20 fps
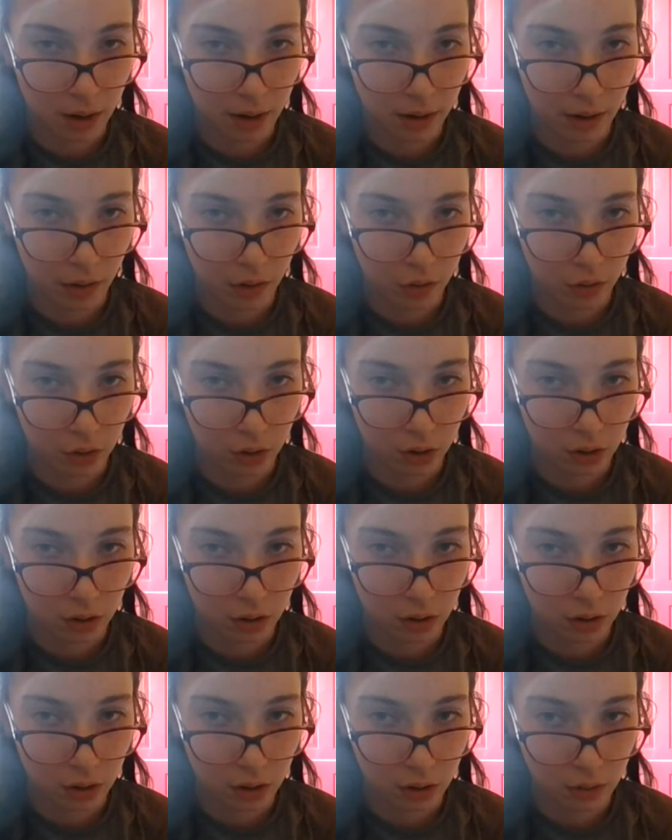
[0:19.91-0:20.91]
another
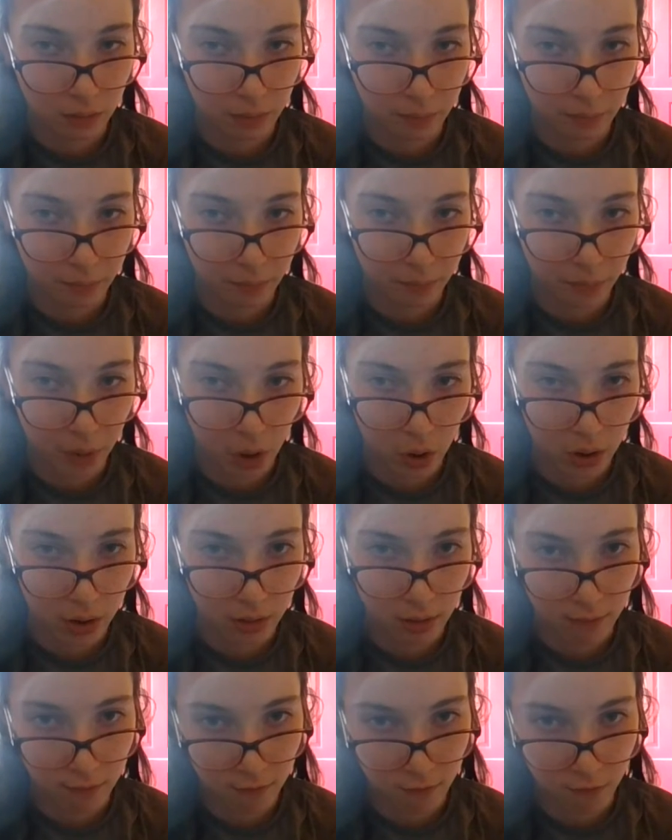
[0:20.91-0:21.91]
part
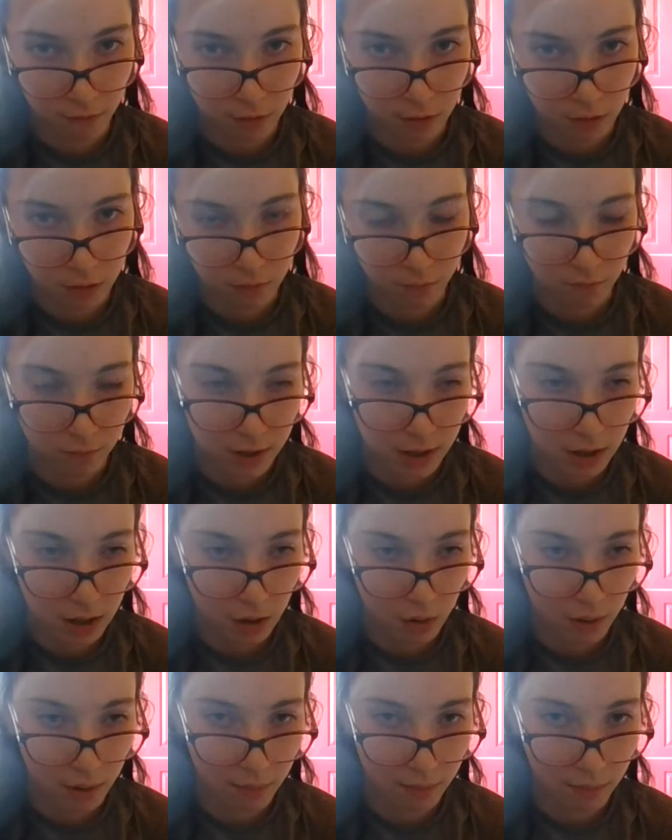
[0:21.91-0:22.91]
of the video
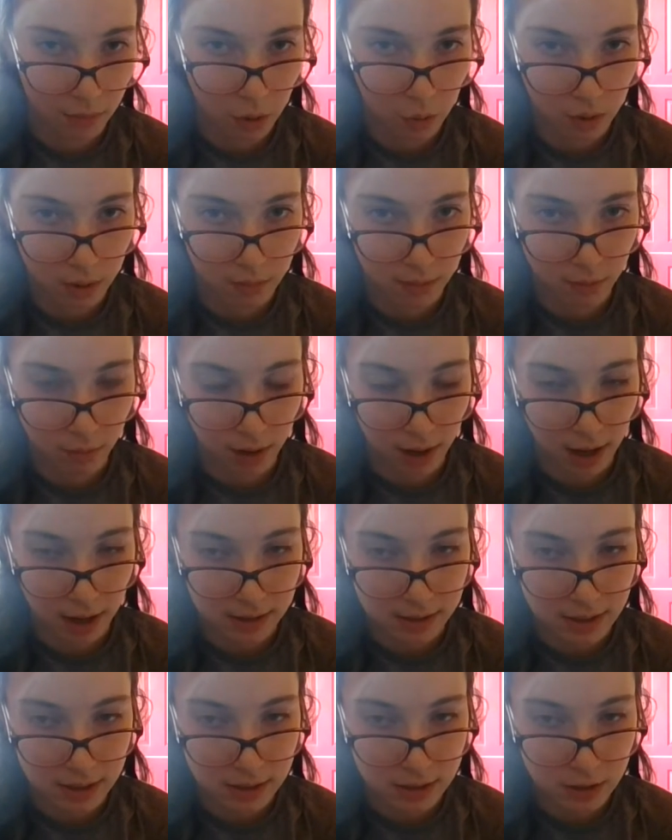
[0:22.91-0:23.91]
I'm going to be
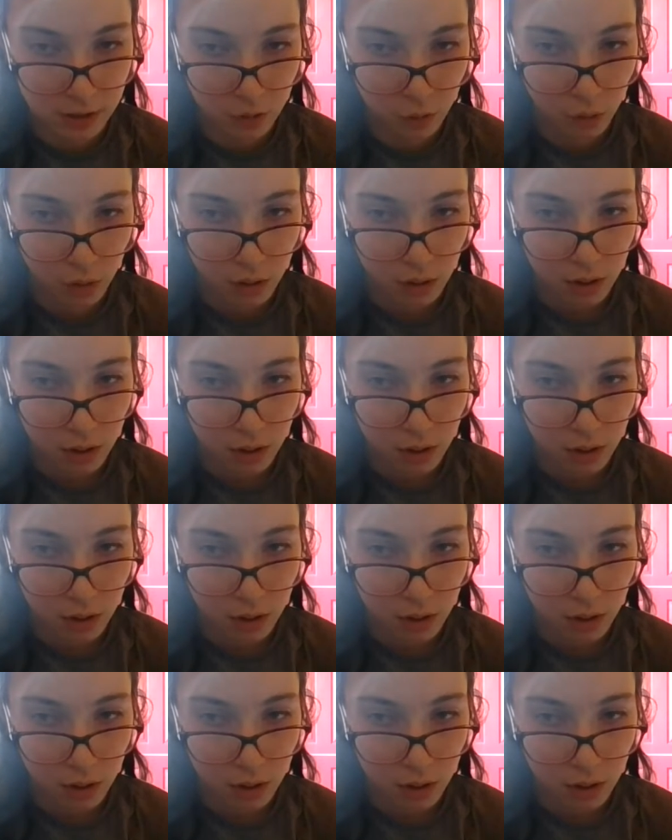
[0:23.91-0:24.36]
reacting to.